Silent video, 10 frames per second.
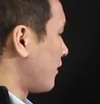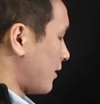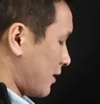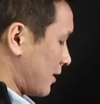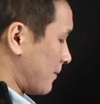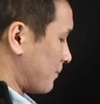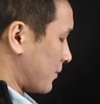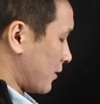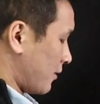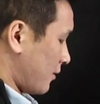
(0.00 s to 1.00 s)

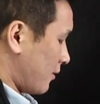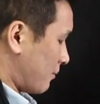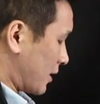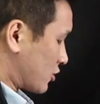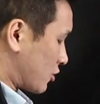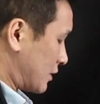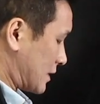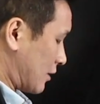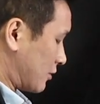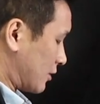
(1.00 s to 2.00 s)
but it turns
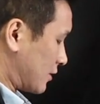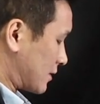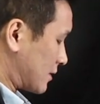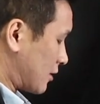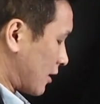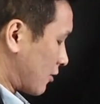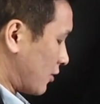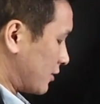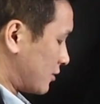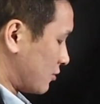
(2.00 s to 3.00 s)
out that this is not
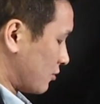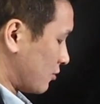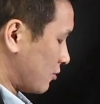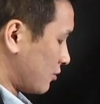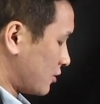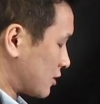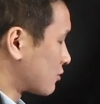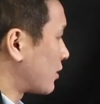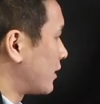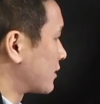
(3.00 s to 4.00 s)
going to
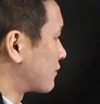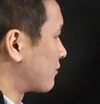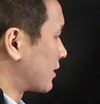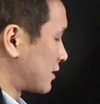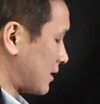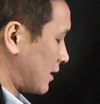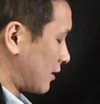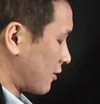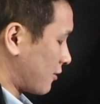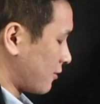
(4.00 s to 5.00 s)
dissuade us from extending
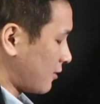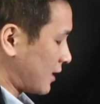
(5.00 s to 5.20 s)
our